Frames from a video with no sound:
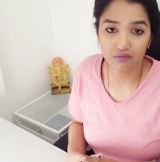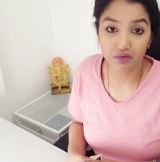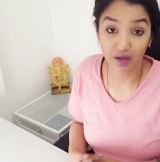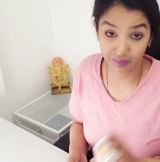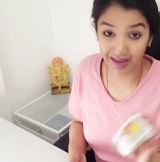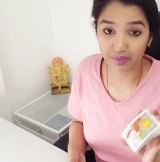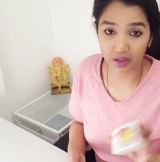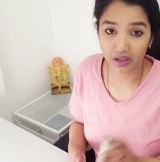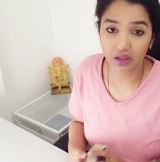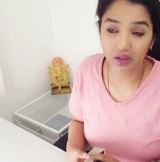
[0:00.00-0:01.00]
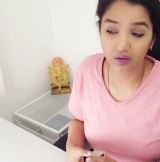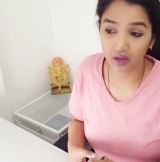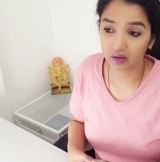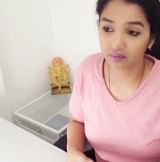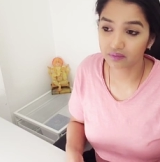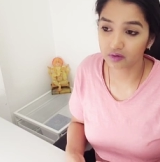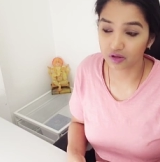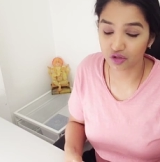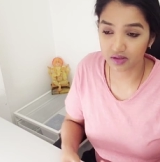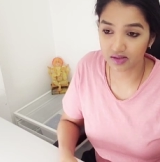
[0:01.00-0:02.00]
A baby, okay, not
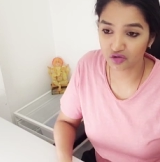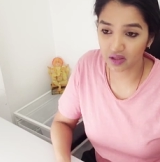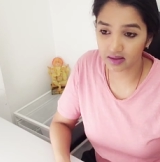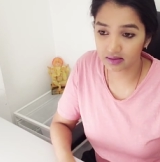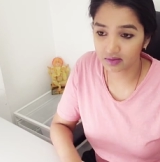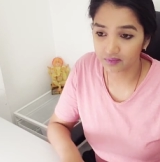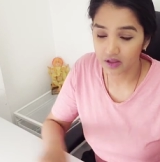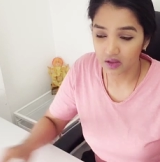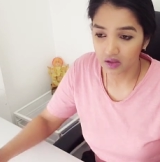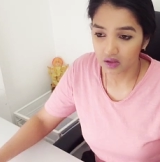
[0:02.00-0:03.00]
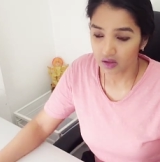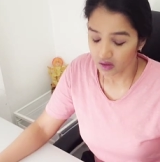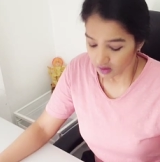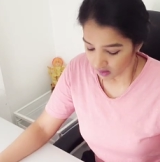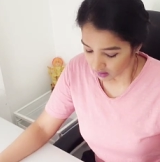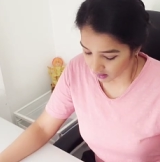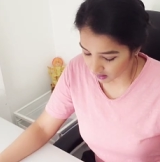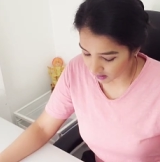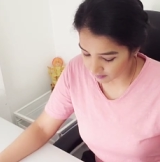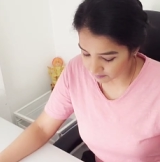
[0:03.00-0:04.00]
just a child.
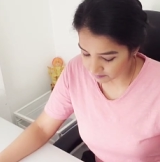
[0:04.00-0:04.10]
Uh,